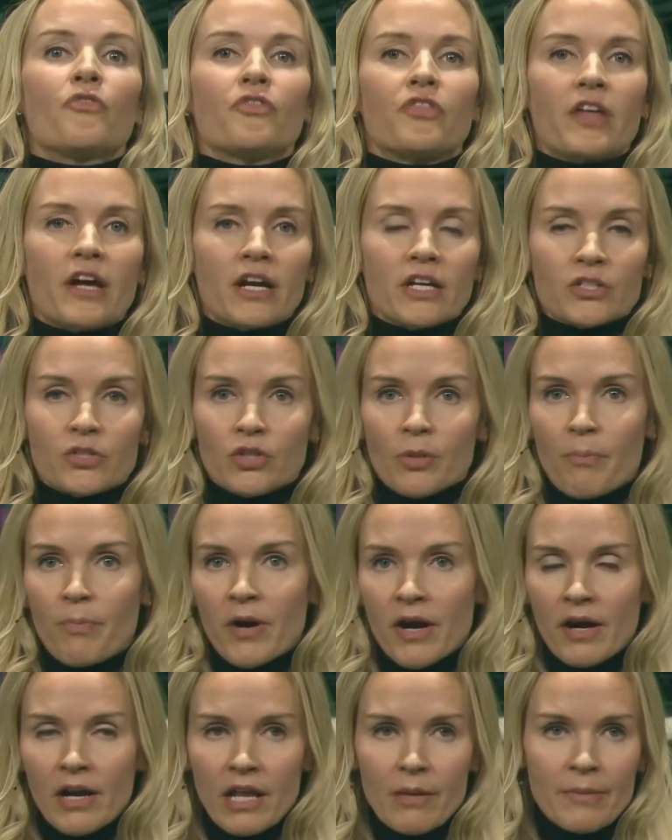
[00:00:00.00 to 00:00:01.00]
there to the
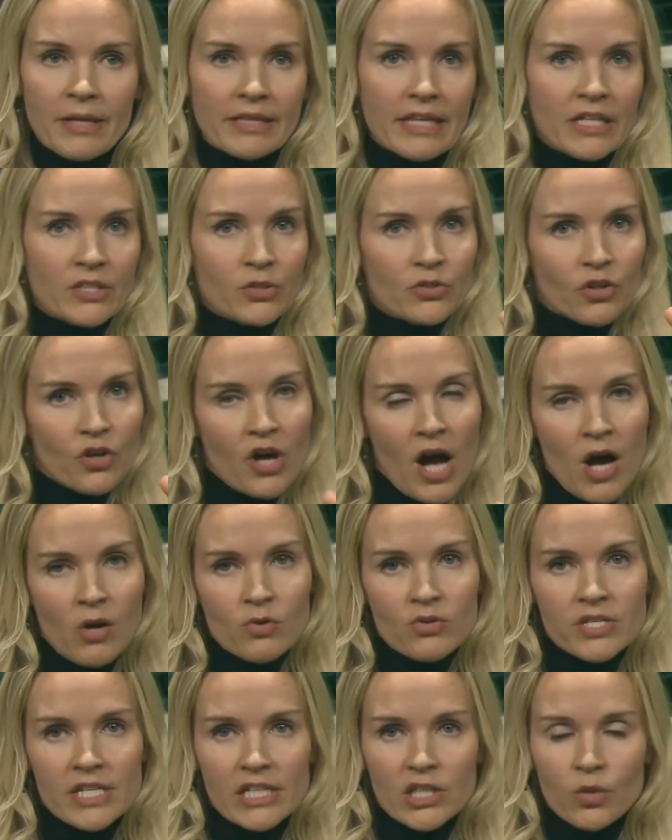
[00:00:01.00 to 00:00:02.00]
Parliament and to the
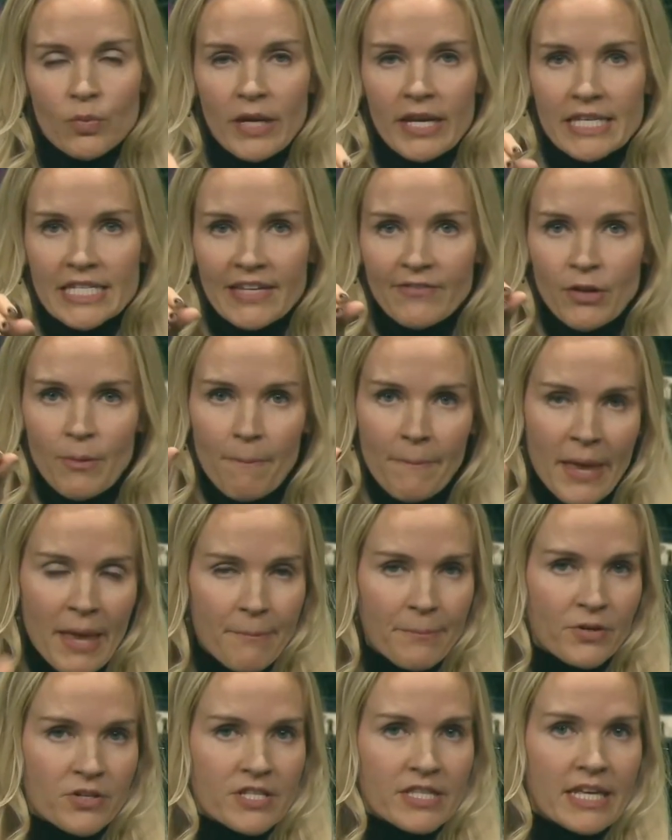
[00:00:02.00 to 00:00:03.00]
Council, 27
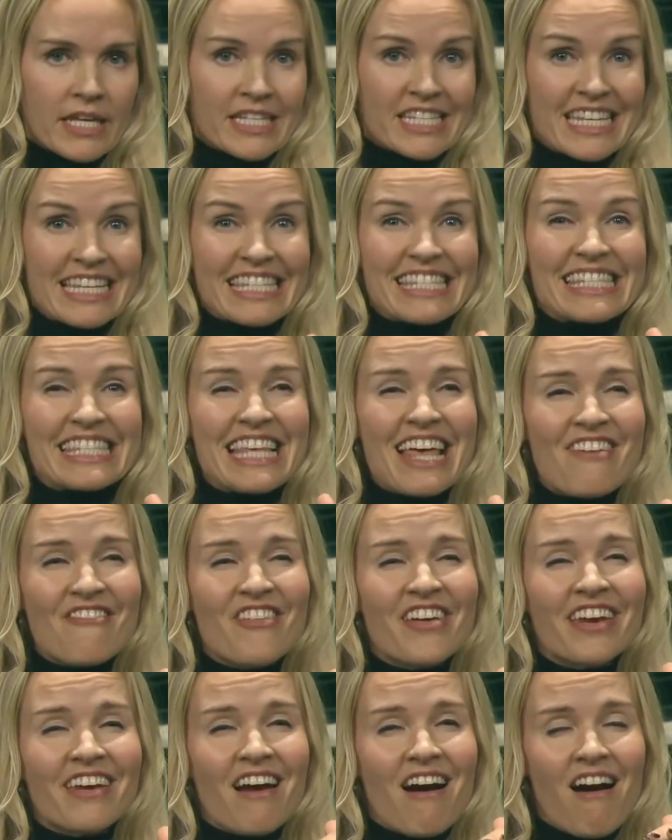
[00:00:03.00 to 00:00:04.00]
member states,
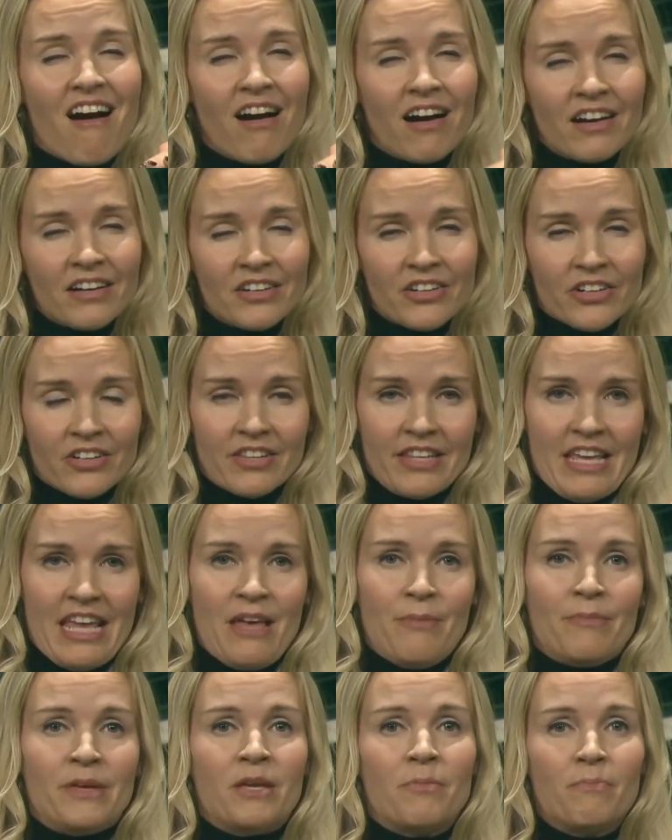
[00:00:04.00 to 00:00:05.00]
700
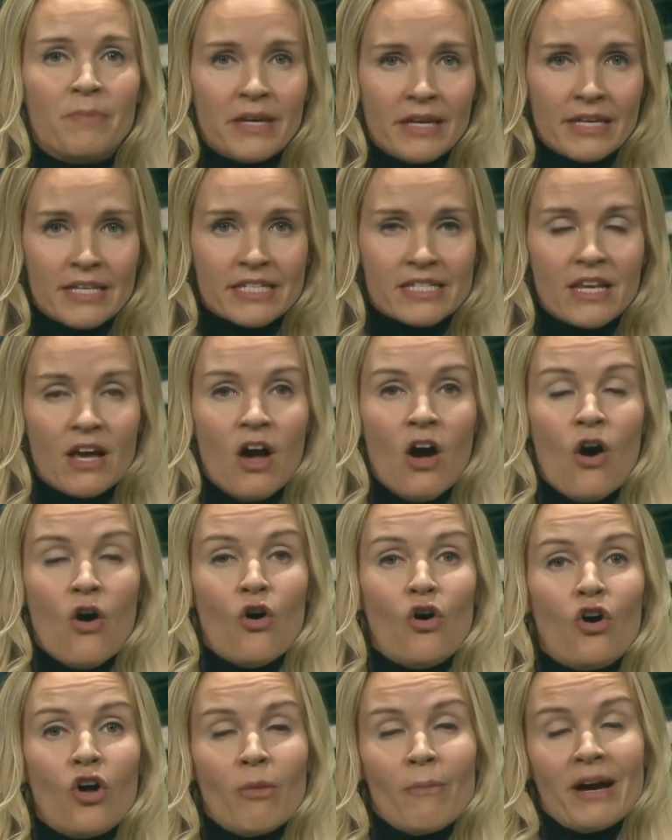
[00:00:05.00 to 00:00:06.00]
MEPs,
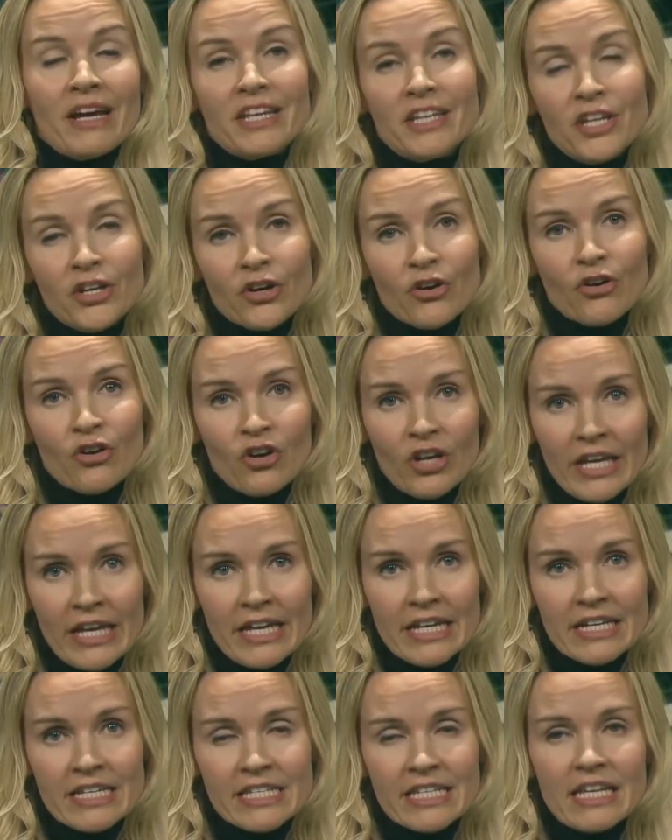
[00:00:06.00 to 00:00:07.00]
all my dear
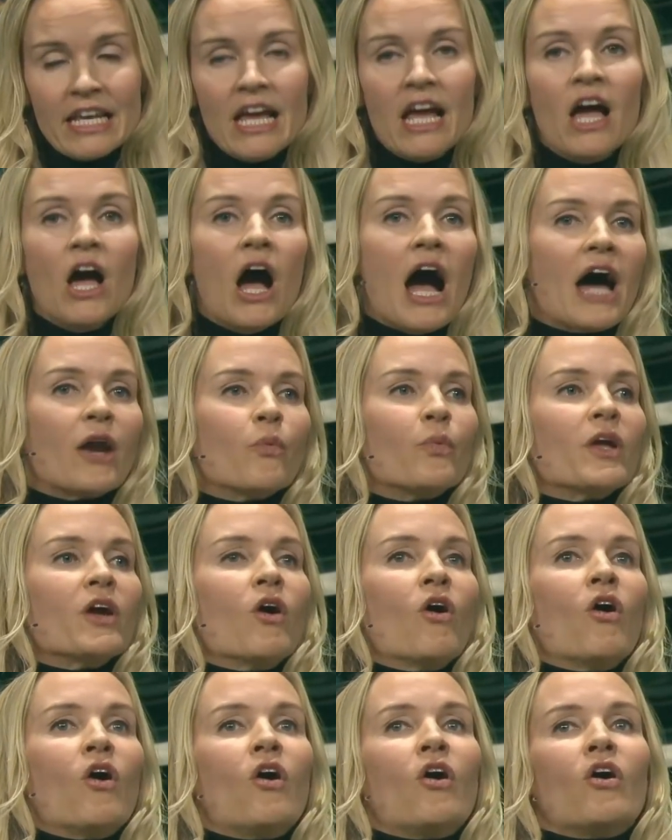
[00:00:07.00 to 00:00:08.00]
colleagues, and we
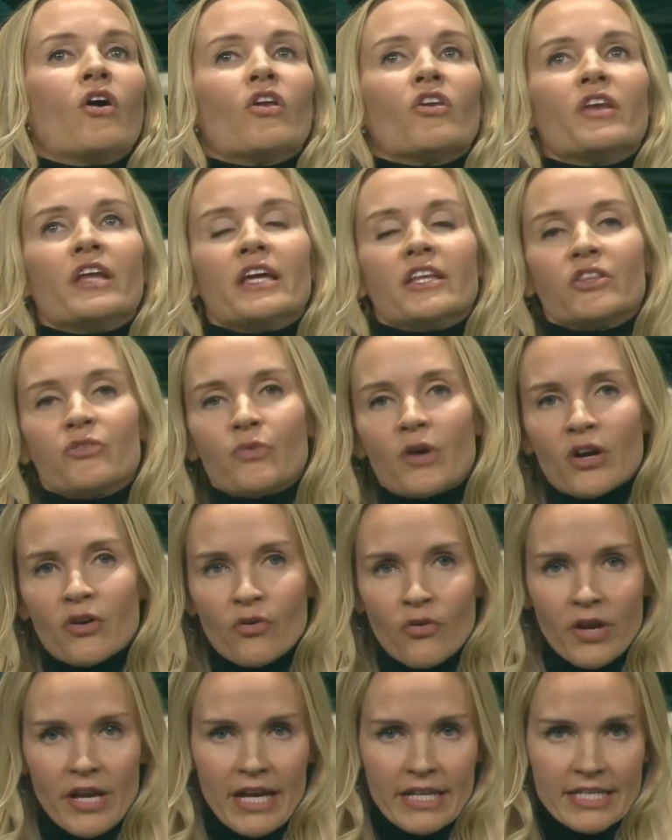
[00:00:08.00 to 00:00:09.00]
all need to
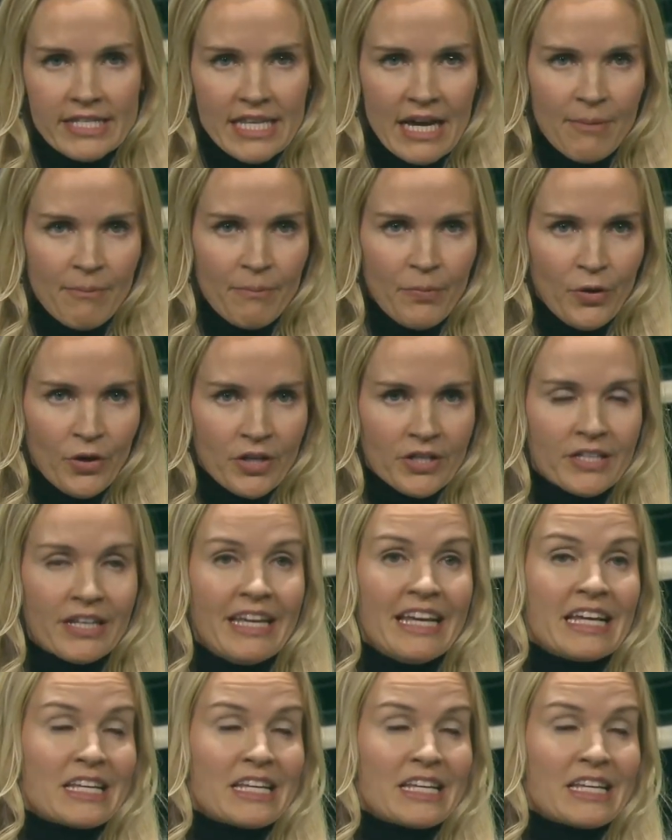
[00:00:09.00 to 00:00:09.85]
agree at some point.